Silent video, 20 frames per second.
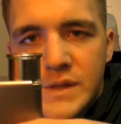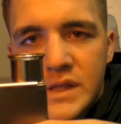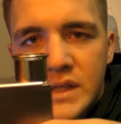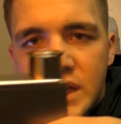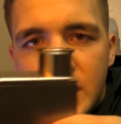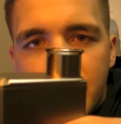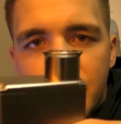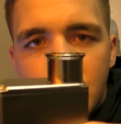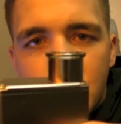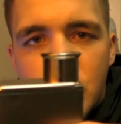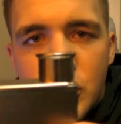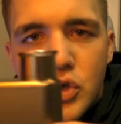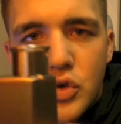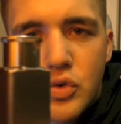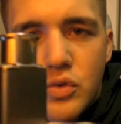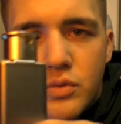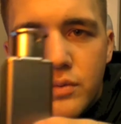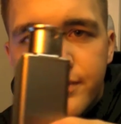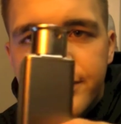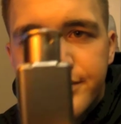if you
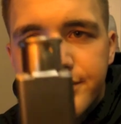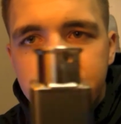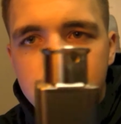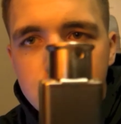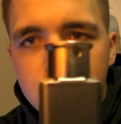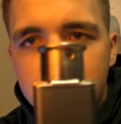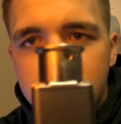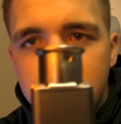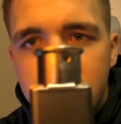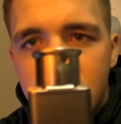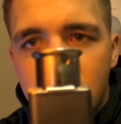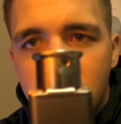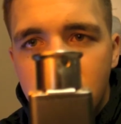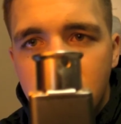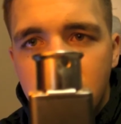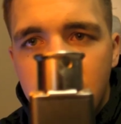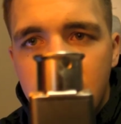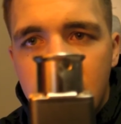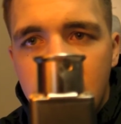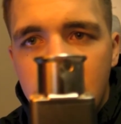do, just
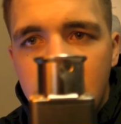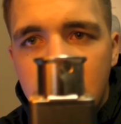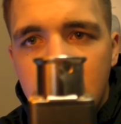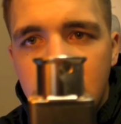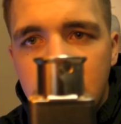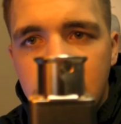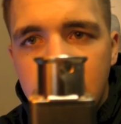know that